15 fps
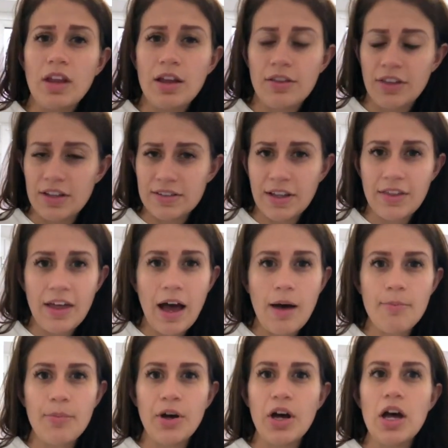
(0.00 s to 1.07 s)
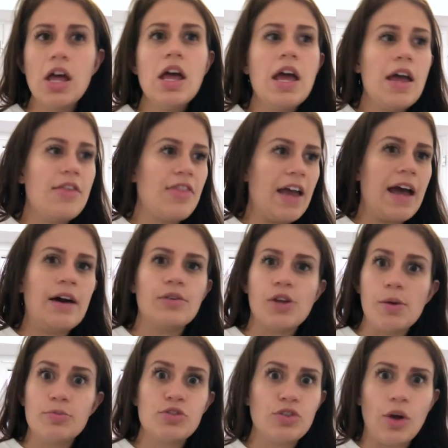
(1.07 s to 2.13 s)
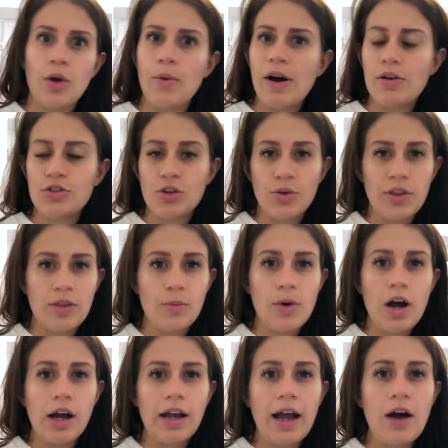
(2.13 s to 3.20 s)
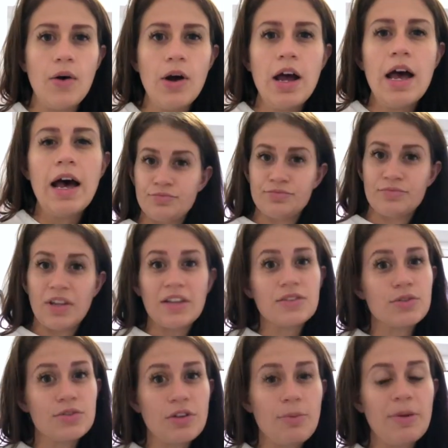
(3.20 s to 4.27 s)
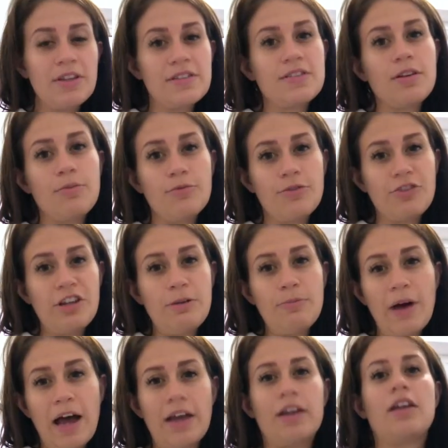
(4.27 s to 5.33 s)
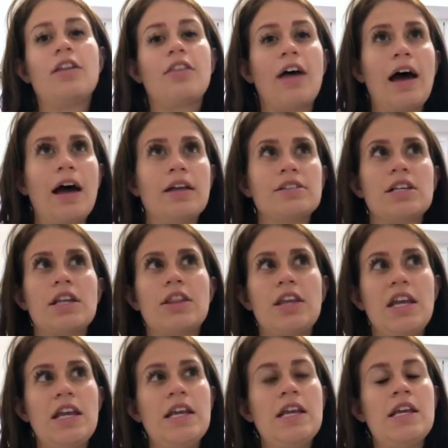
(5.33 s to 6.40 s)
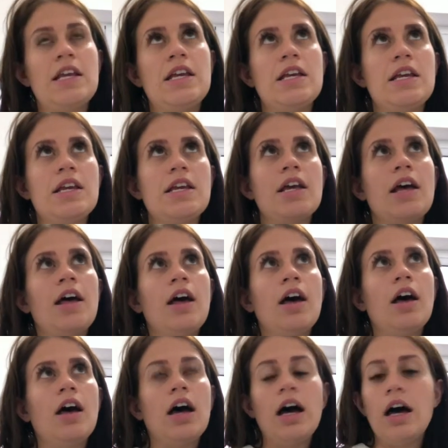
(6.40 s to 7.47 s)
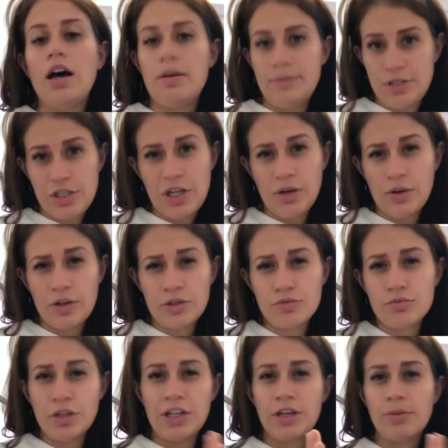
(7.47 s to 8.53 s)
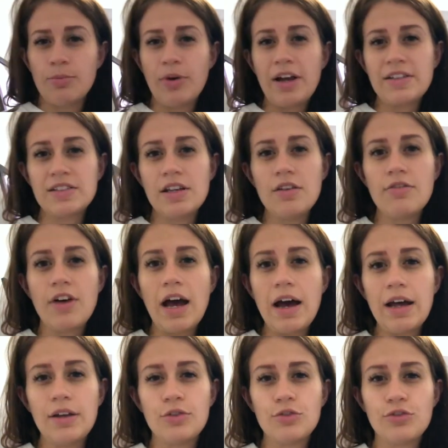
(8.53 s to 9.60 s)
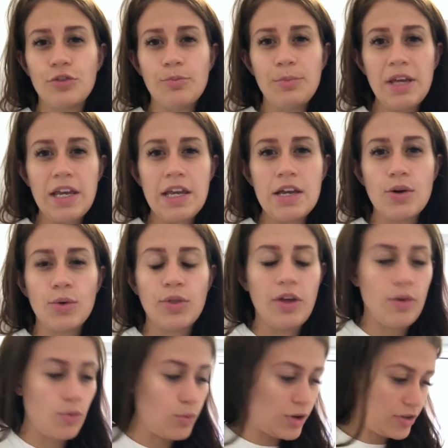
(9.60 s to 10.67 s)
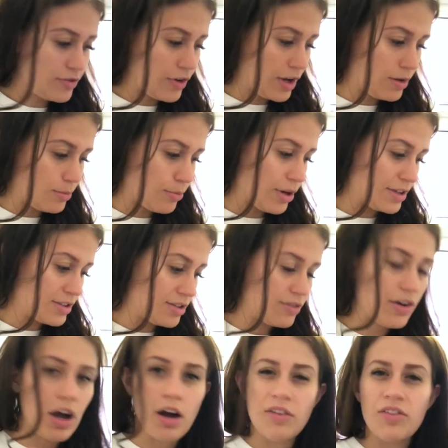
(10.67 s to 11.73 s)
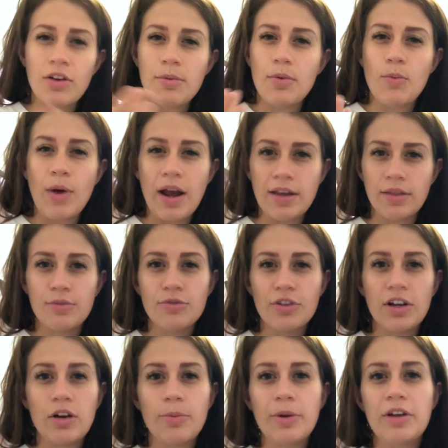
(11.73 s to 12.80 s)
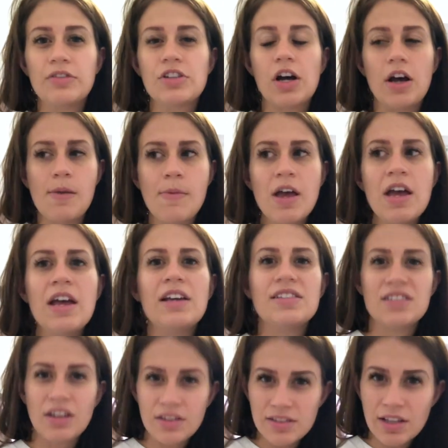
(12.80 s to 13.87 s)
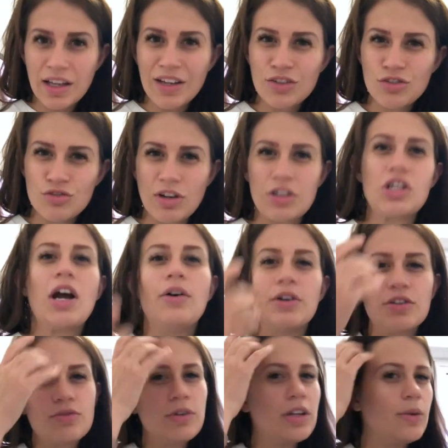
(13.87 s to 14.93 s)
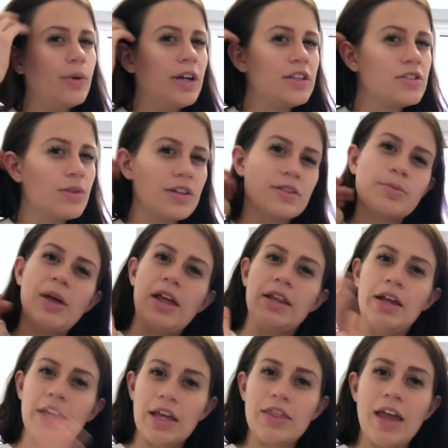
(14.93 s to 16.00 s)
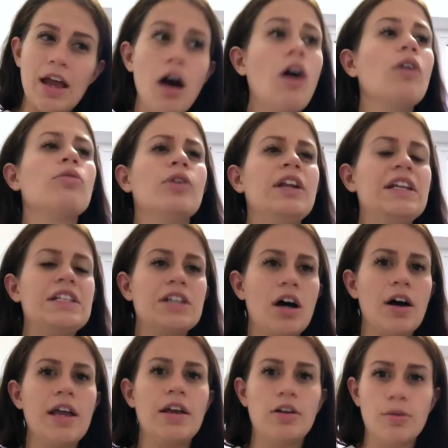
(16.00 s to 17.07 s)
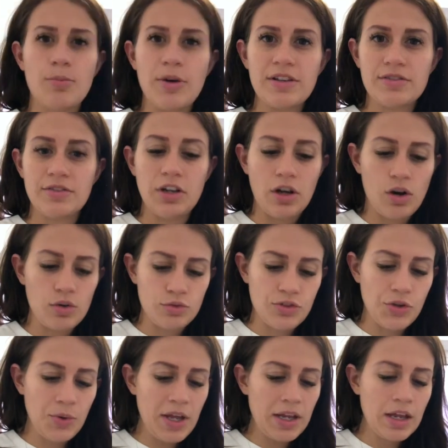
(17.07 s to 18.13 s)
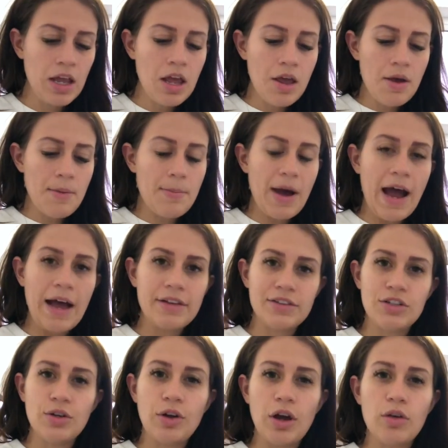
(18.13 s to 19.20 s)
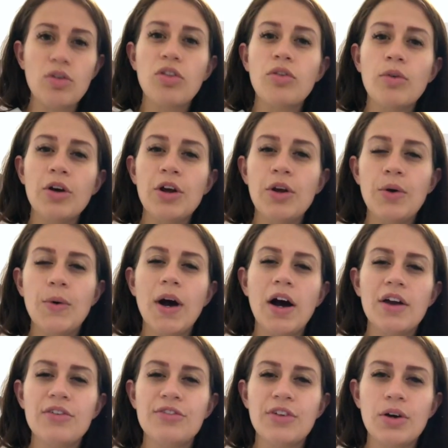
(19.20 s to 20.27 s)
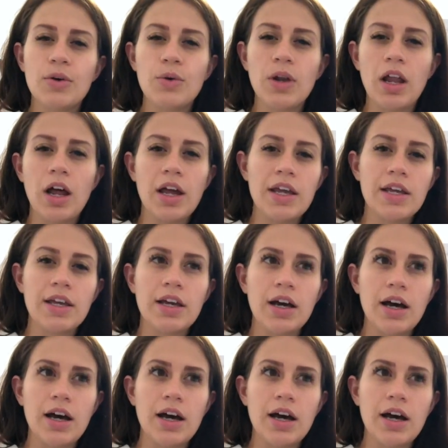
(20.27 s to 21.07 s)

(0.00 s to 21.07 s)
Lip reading: things like that, but they held up so well during the workout. There's also been some feedback that the material was really compressive, and for me, although it was very compressive, after I've been wearing them for a little bit of time, it starts to like stretch out. It's really weird to explain. Like, they are really tight and compressive and it holds you in, but as you go through, I feel like